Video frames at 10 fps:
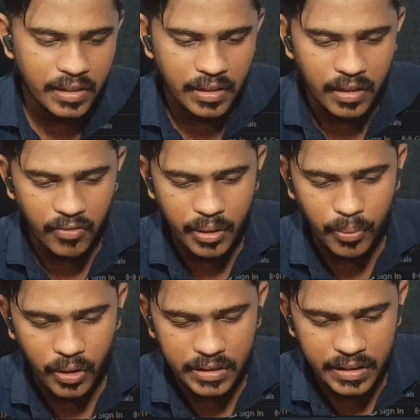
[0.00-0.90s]
run our
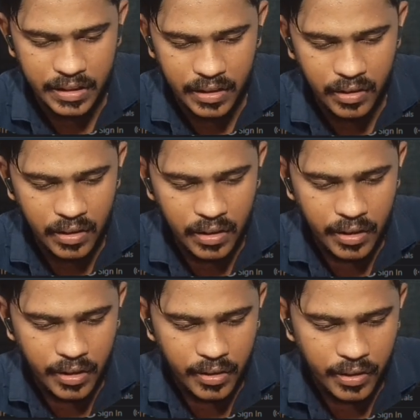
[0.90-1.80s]
project here.
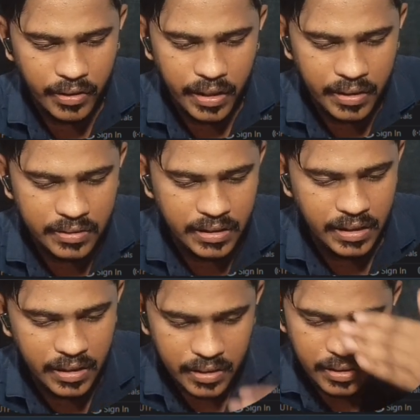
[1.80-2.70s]
You can see
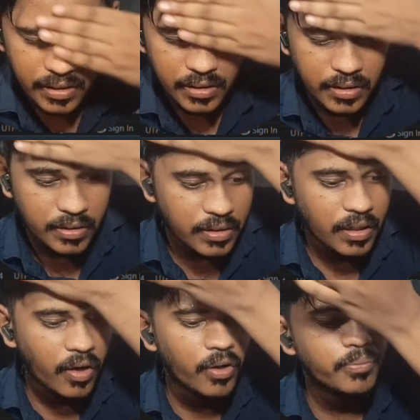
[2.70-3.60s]
the
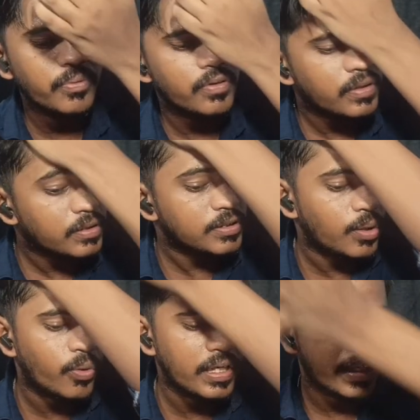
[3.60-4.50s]
output
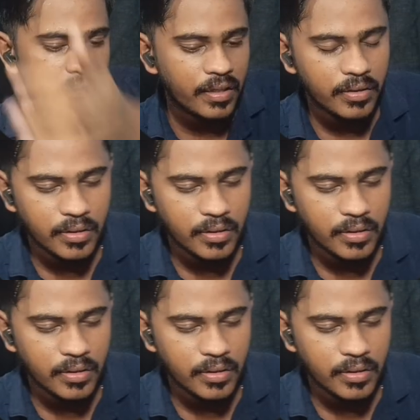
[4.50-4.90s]
slowly here.